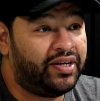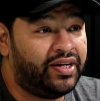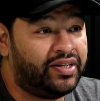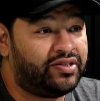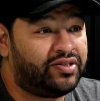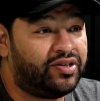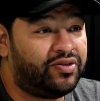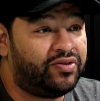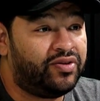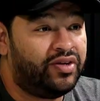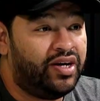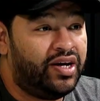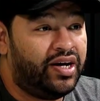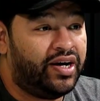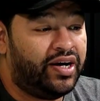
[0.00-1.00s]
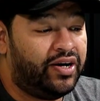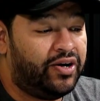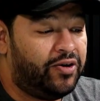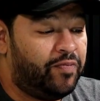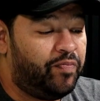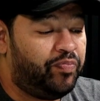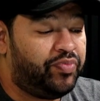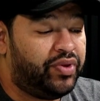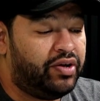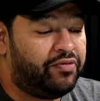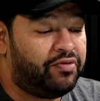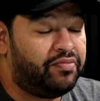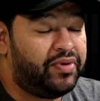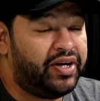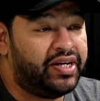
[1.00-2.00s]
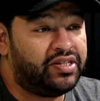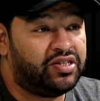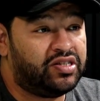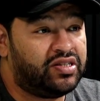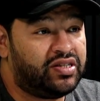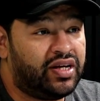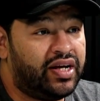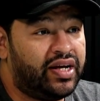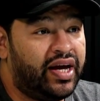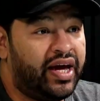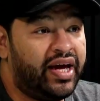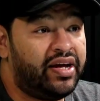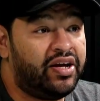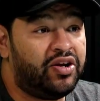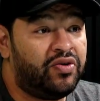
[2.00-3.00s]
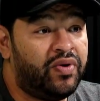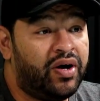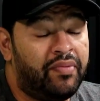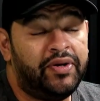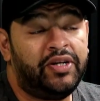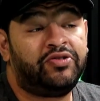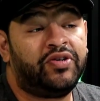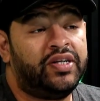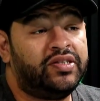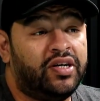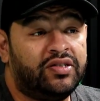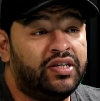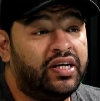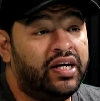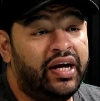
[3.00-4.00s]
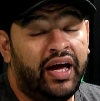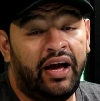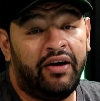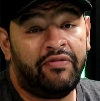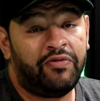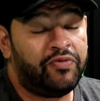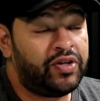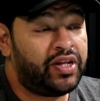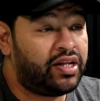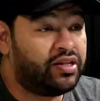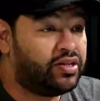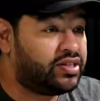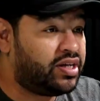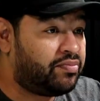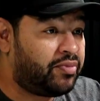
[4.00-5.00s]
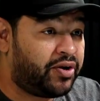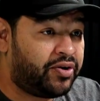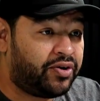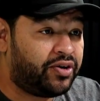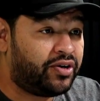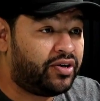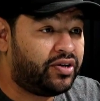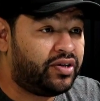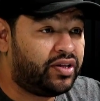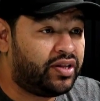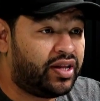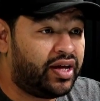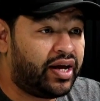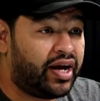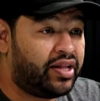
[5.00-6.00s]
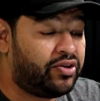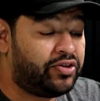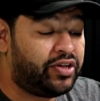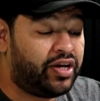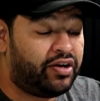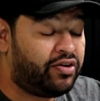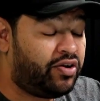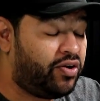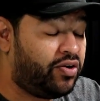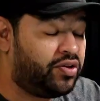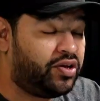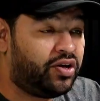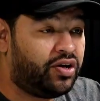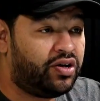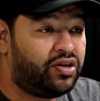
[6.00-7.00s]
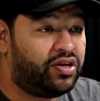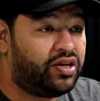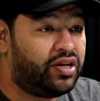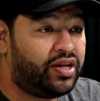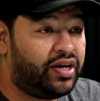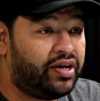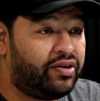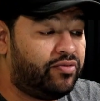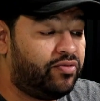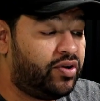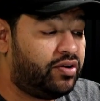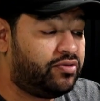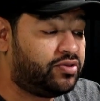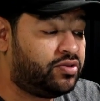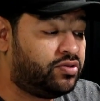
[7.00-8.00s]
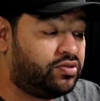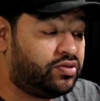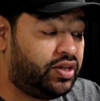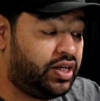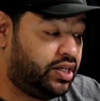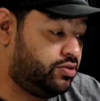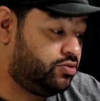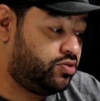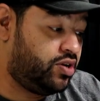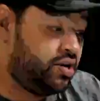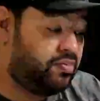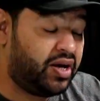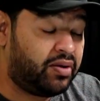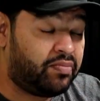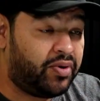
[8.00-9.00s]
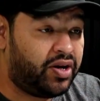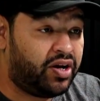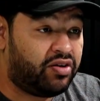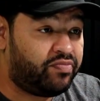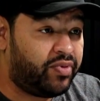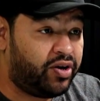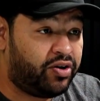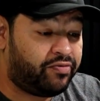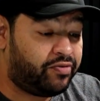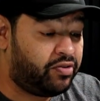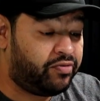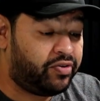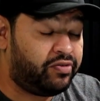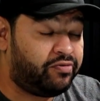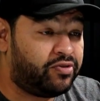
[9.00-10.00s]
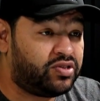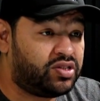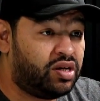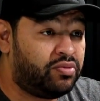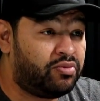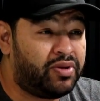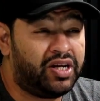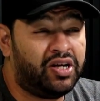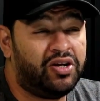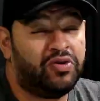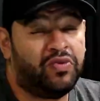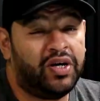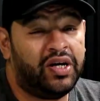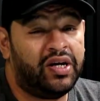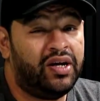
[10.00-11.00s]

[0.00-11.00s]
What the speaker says: And so for me, it's just like, hey, you know what? I'm going to try to talk to everyone that looks at my art. Like, I learned that early on, like, when I was, like, trying to make money off my art for the very first time. I'm like, you know what?